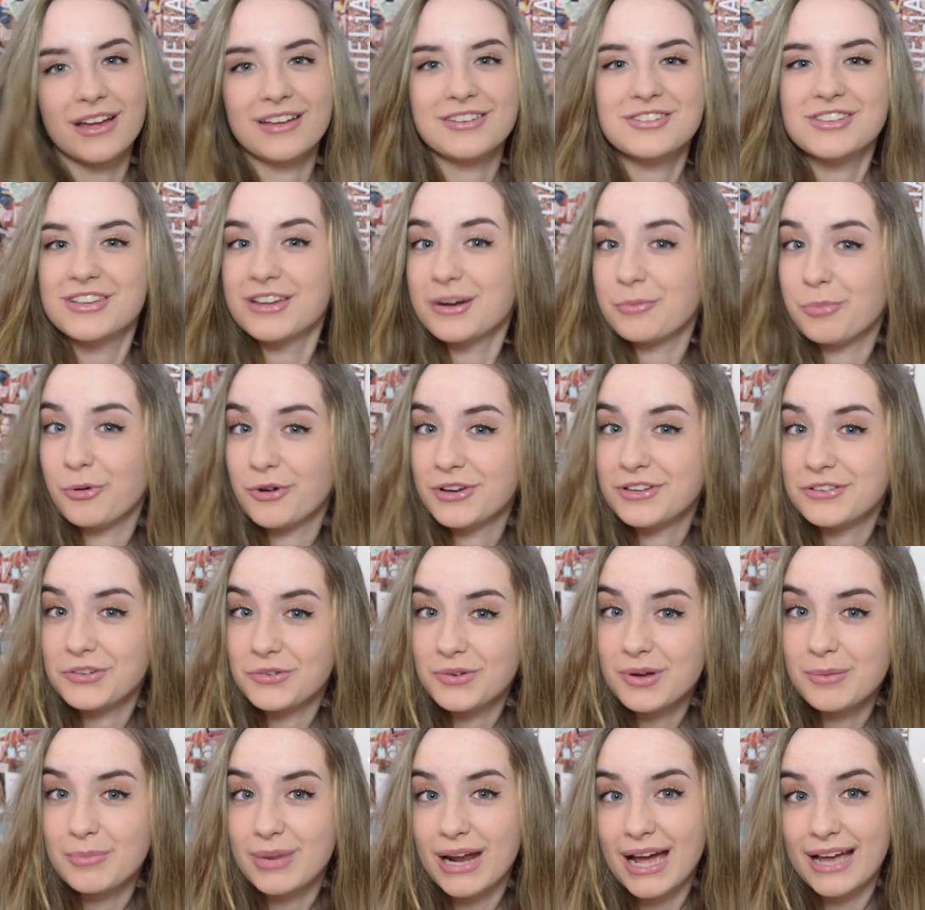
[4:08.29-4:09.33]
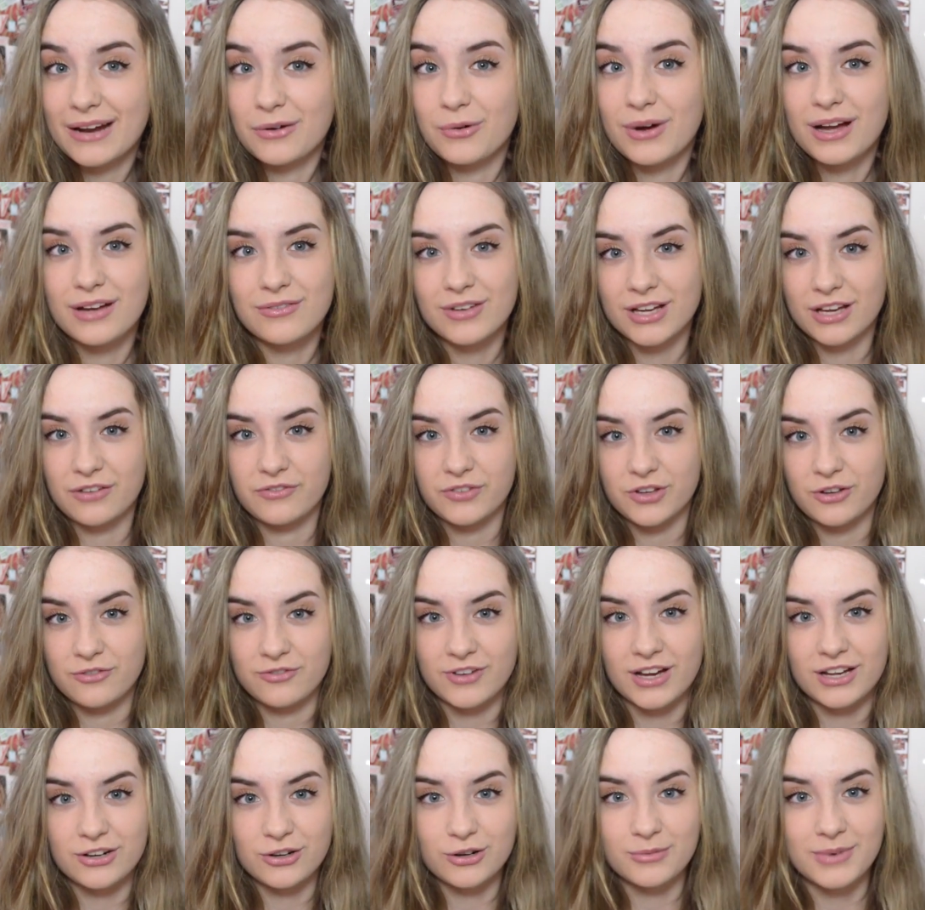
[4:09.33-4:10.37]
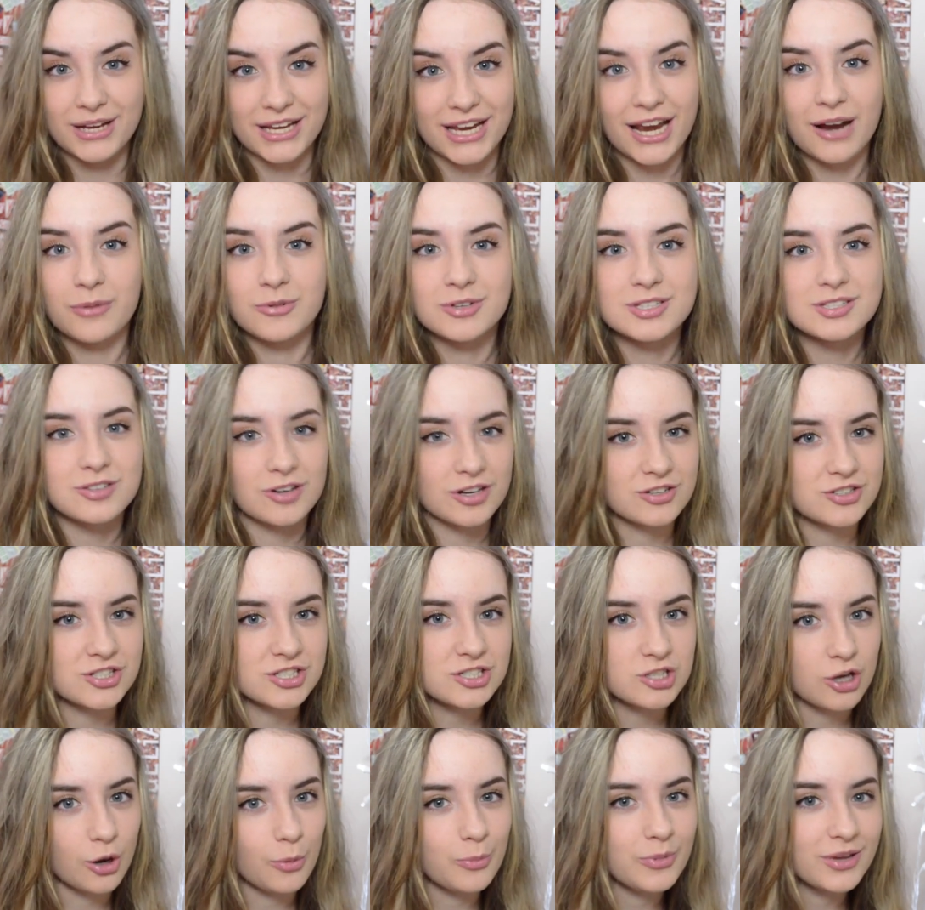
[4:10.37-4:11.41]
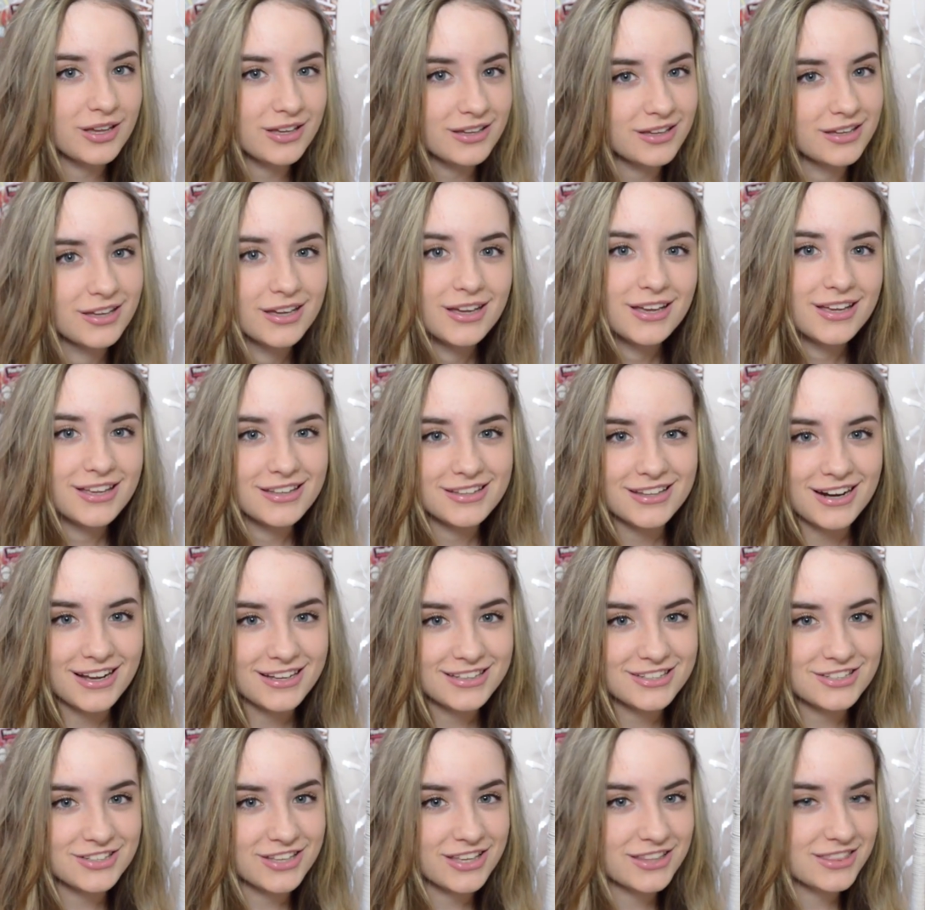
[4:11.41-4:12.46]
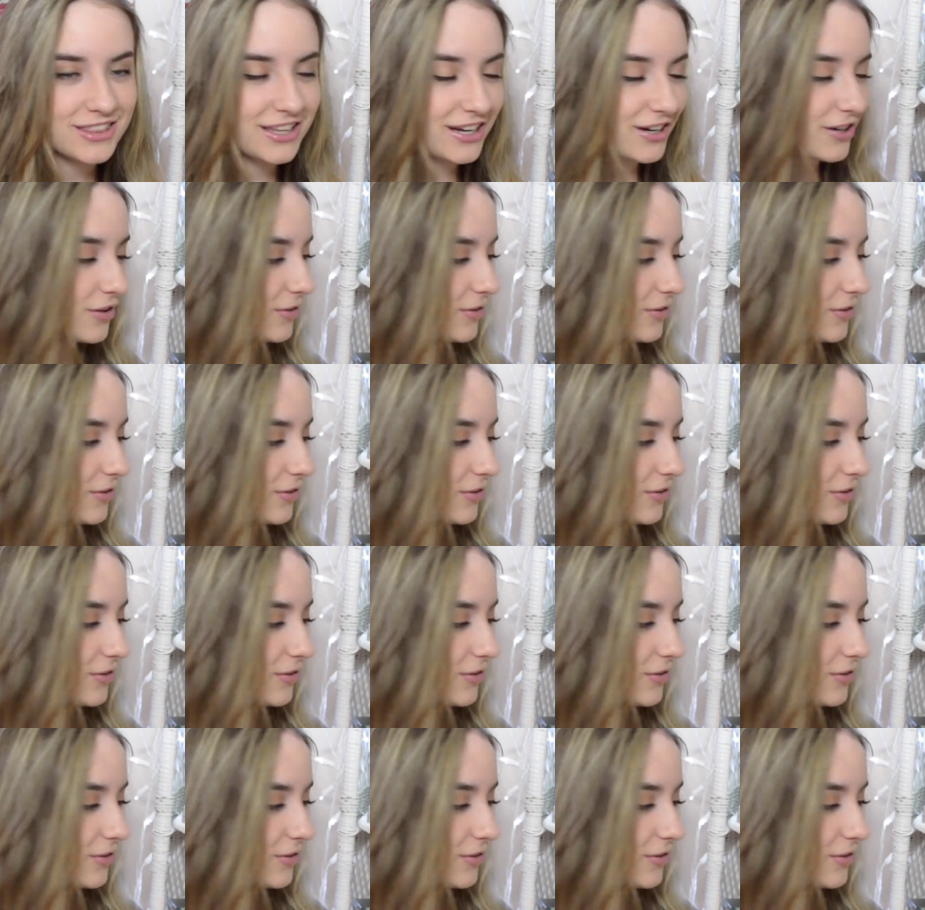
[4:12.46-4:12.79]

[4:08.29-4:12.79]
I was gonna point to it but I don't have like a viewfinder on my camera so I was just hoping I could get there